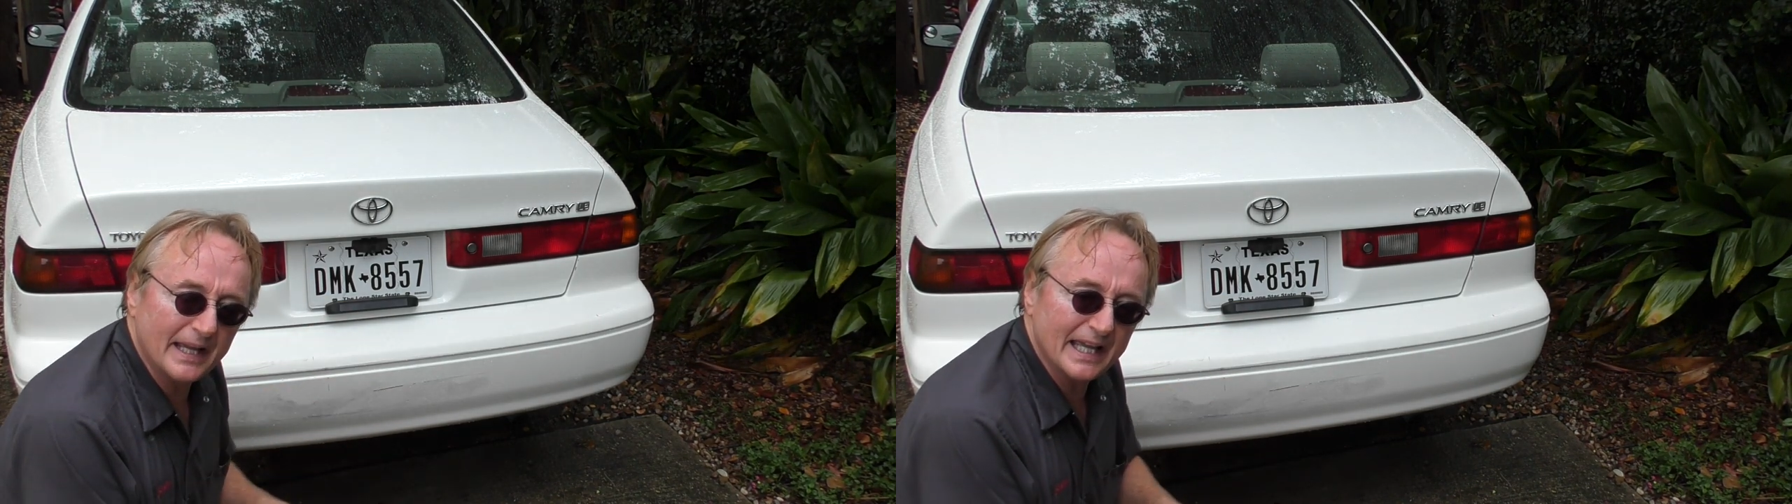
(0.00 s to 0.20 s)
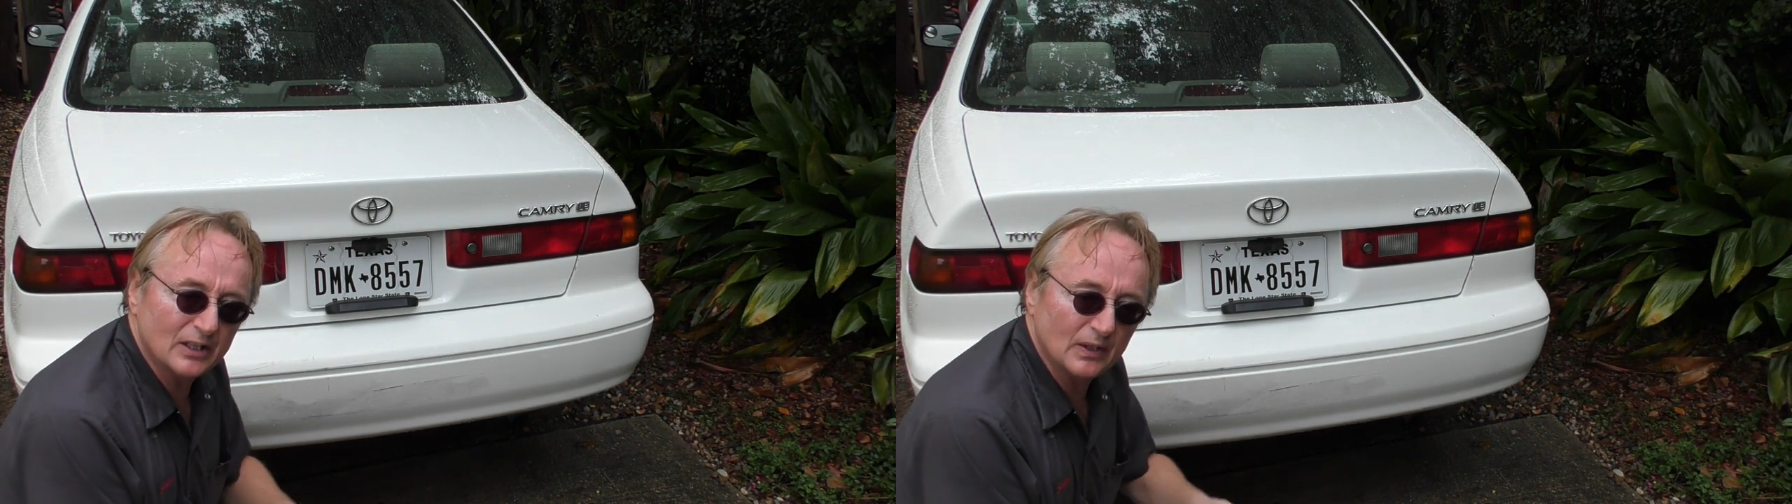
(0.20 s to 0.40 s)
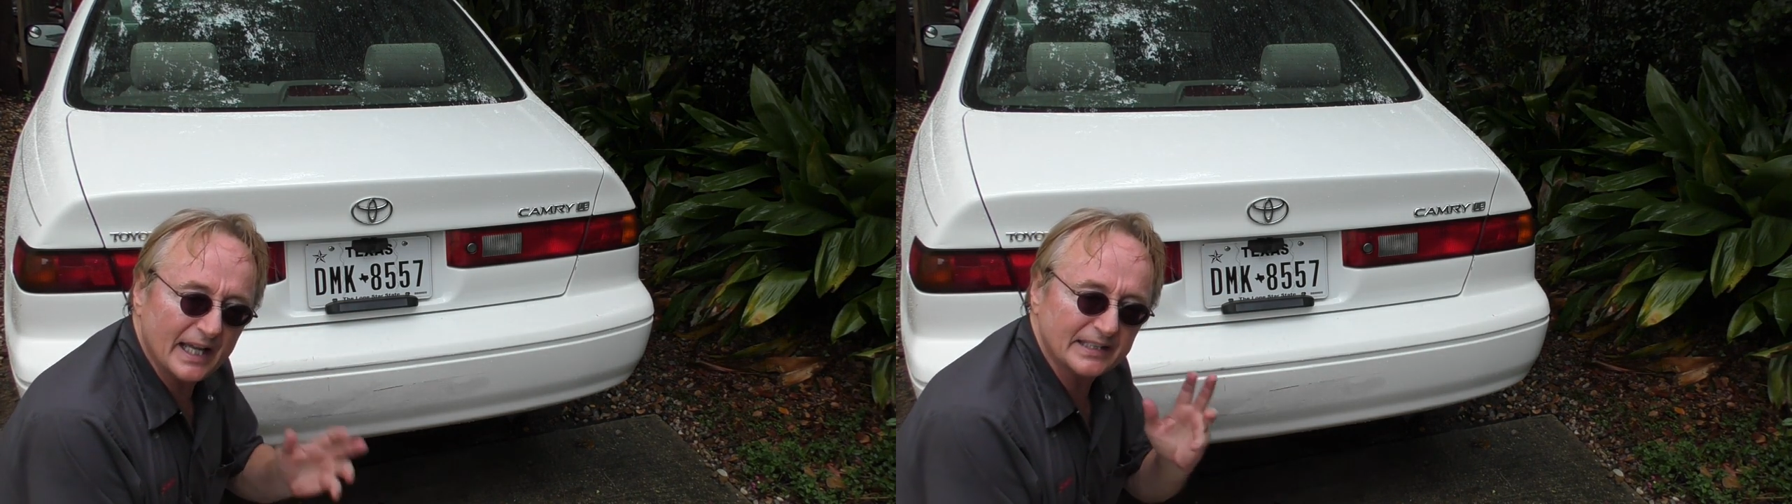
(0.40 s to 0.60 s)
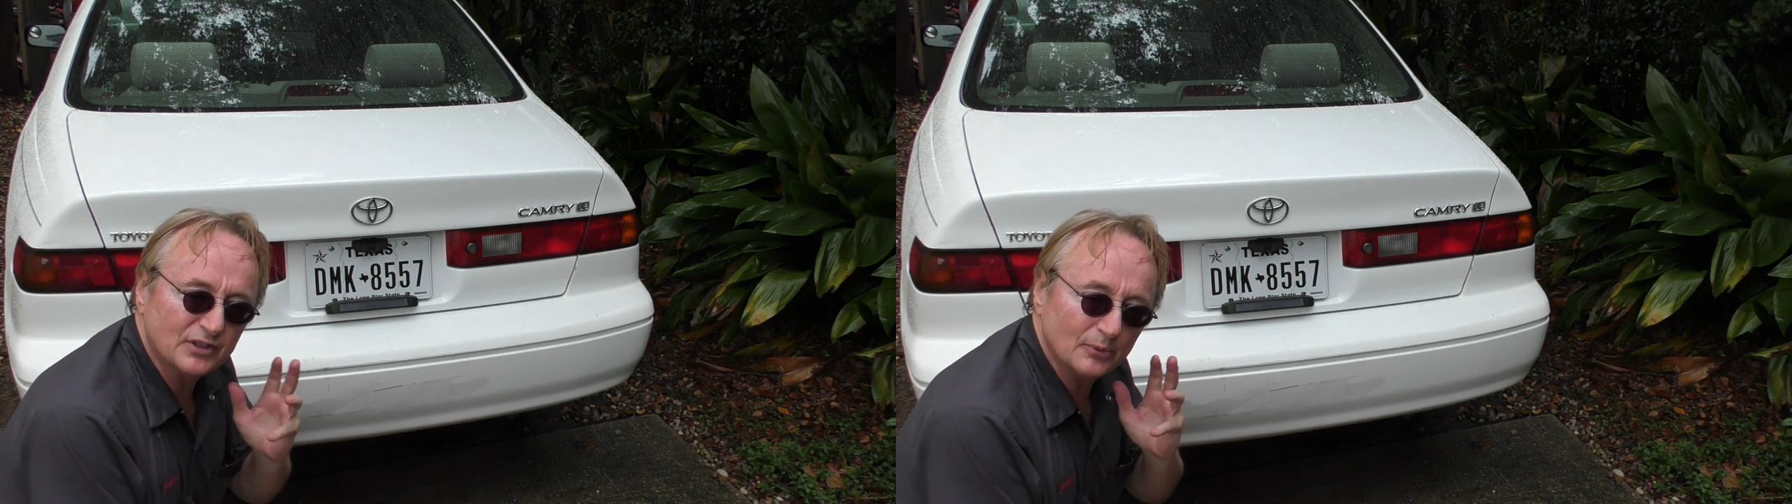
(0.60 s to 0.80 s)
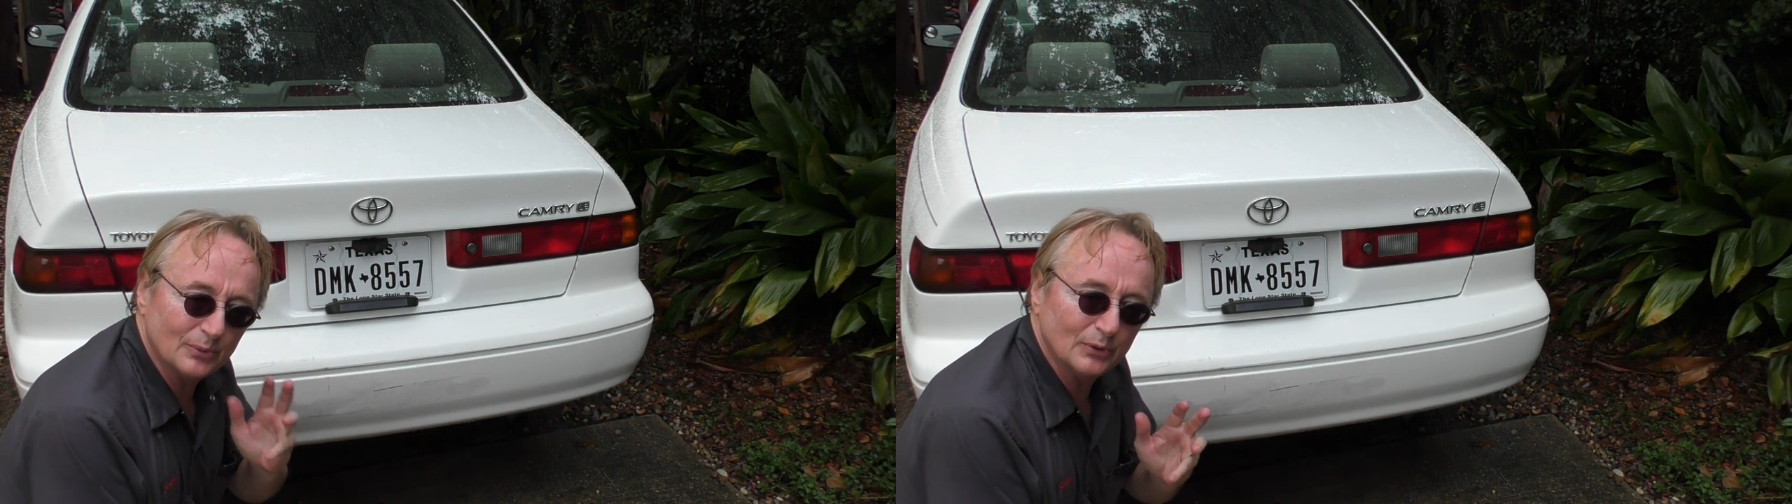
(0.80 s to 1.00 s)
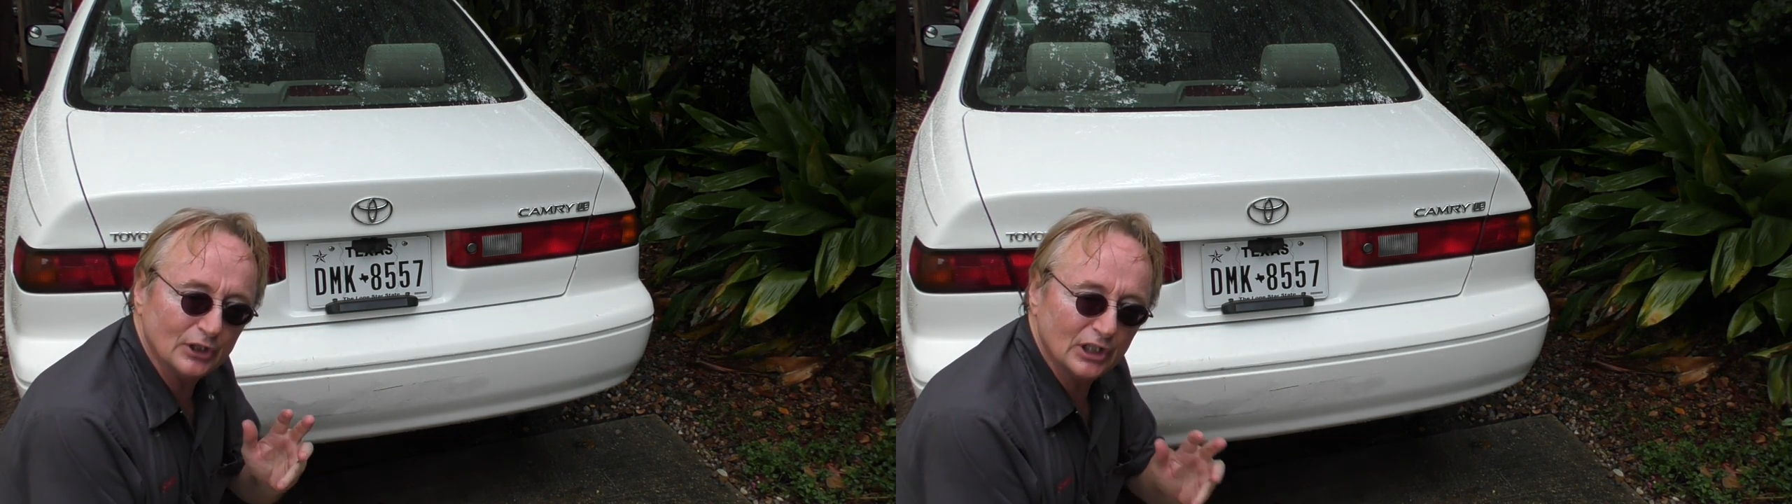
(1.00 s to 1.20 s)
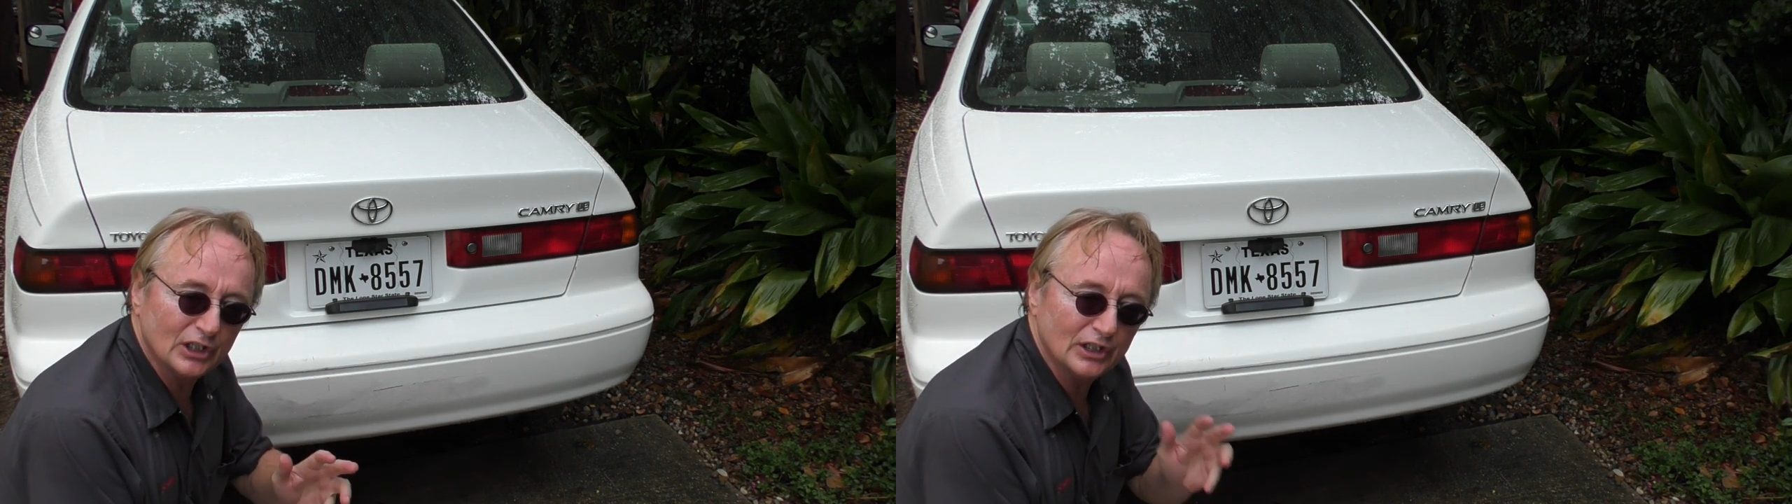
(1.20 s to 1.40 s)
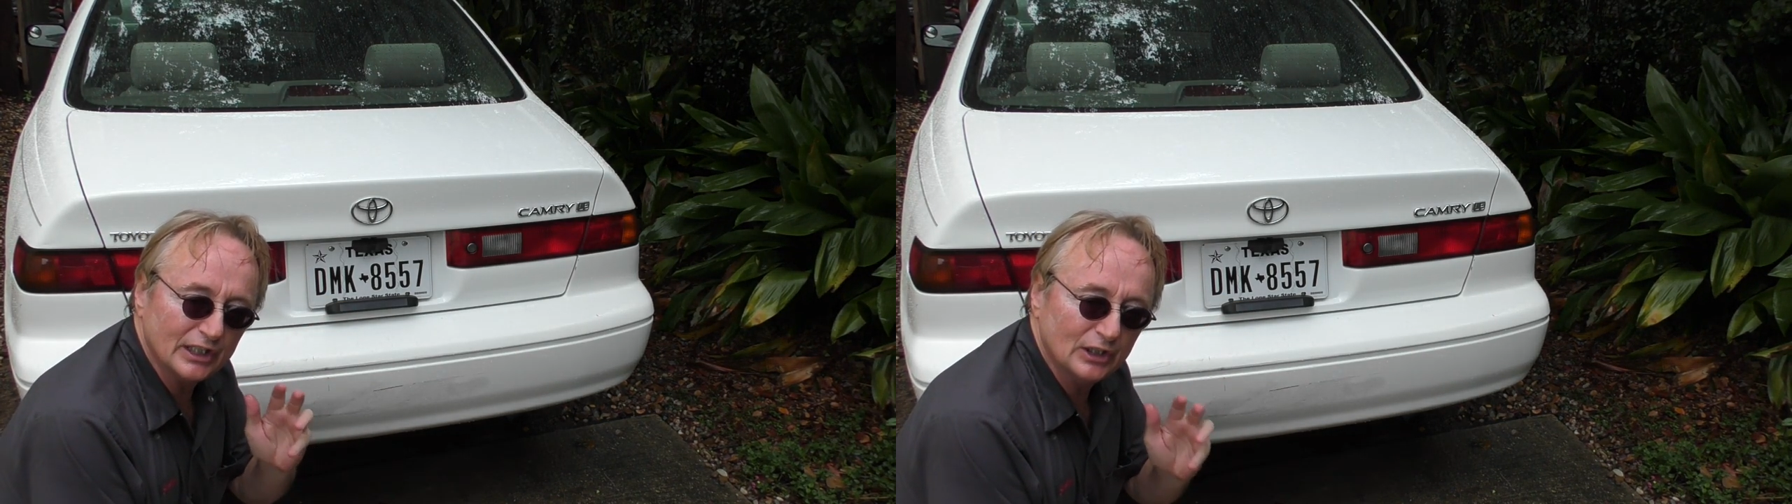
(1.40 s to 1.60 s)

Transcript: panel, that's a really